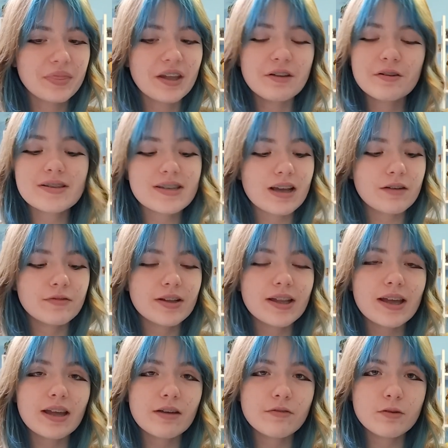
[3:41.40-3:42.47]
And honestly, I
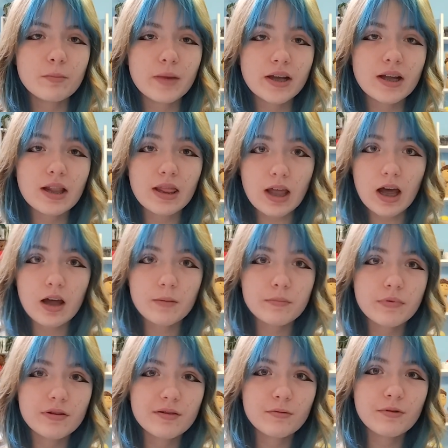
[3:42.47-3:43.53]
feel like if you made a
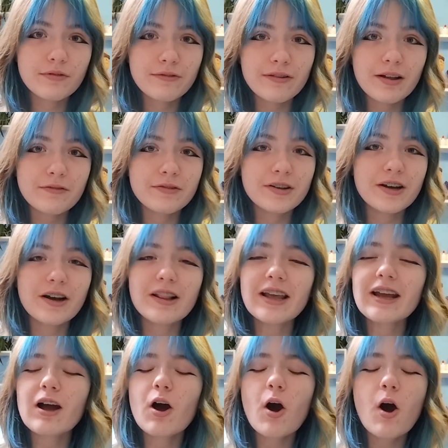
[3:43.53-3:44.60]
lamp with fluffy yarn,
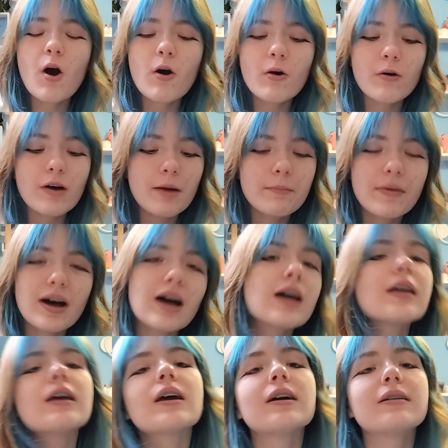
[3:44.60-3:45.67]
like, oh
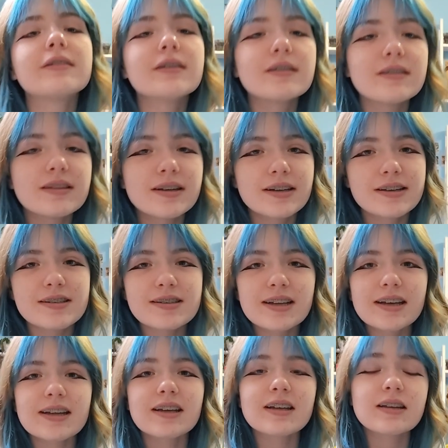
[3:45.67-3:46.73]
my goodness,
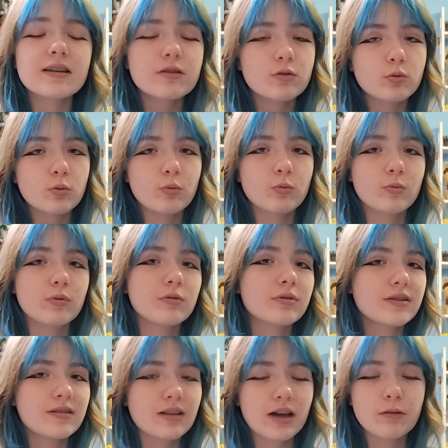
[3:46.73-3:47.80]
like
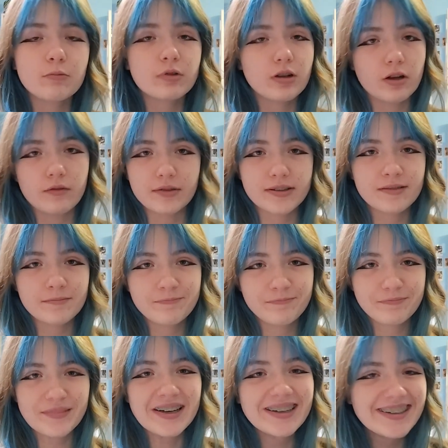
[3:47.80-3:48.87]
I would love it.
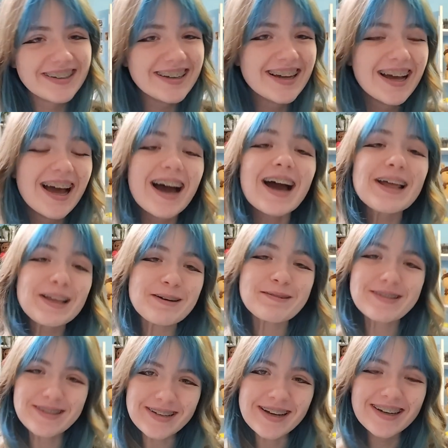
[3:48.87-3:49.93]
I know